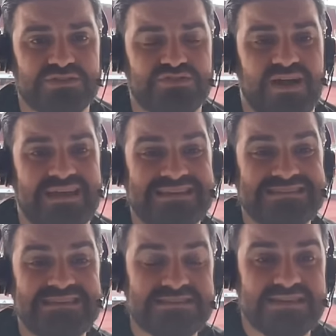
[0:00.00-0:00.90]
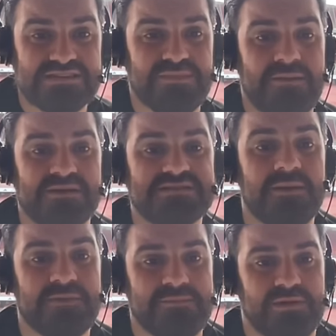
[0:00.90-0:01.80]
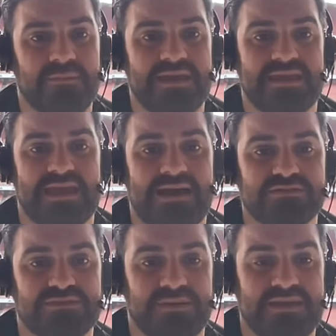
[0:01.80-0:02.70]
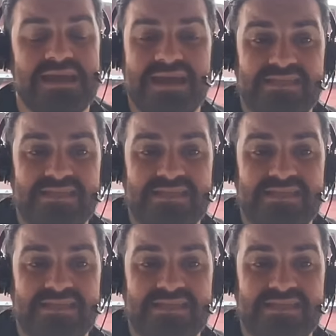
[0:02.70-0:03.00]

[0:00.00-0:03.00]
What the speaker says: and dry and as easy as maybe some people are making it out to be.